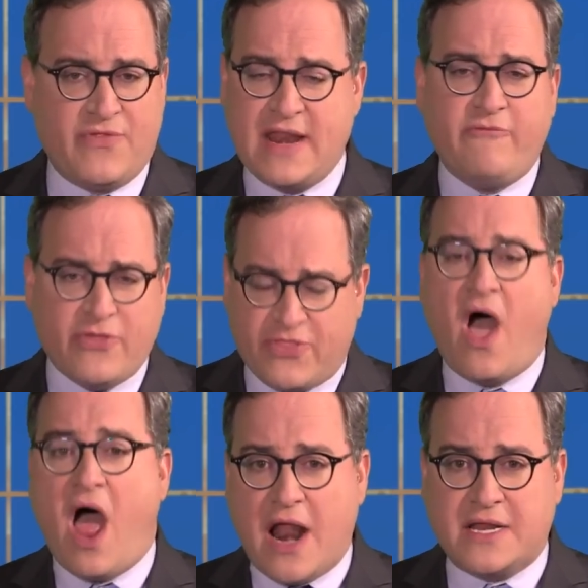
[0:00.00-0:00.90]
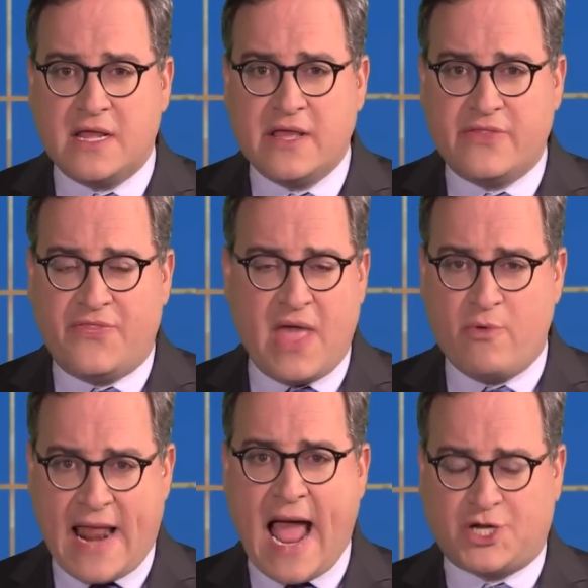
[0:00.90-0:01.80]
They never thought that they
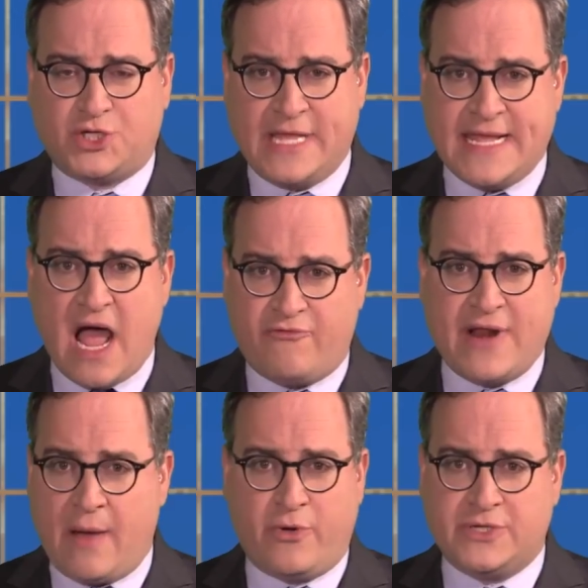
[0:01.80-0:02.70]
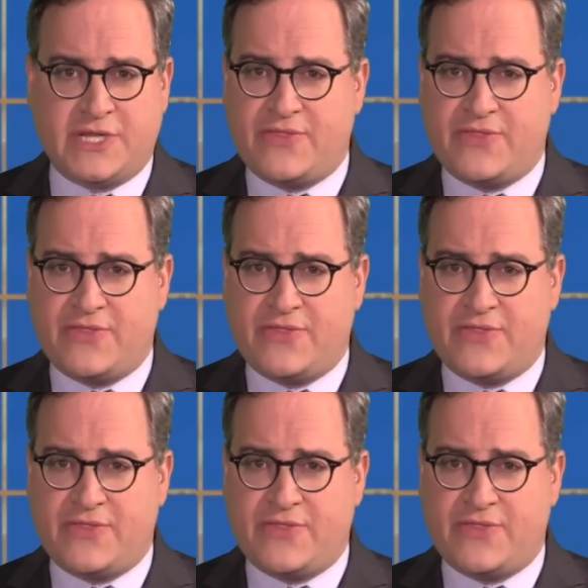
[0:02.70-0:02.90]
would actually govern Albertans.